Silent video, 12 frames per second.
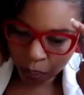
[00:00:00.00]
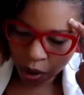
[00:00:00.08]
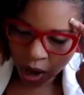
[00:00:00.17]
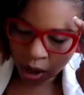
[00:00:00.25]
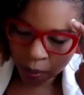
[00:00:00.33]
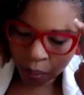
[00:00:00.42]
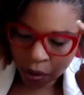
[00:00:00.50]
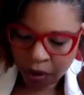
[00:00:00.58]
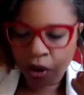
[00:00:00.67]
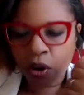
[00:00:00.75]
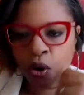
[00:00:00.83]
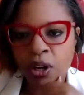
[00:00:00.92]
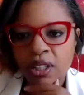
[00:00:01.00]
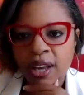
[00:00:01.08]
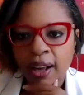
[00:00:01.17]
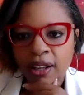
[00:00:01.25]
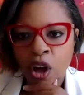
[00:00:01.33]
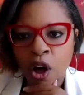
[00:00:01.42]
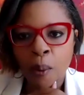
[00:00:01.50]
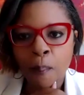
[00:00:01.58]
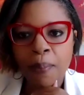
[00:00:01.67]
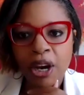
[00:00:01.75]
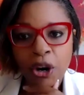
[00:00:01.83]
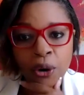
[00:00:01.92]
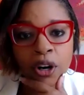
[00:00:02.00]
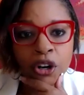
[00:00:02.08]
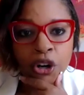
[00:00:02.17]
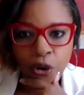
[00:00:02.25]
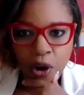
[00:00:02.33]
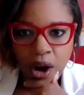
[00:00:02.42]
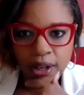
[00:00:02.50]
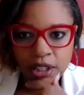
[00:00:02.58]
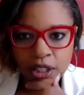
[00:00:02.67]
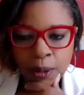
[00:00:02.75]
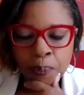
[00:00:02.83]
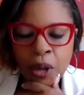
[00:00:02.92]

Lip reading: prefrontal cortex called mirror neurons.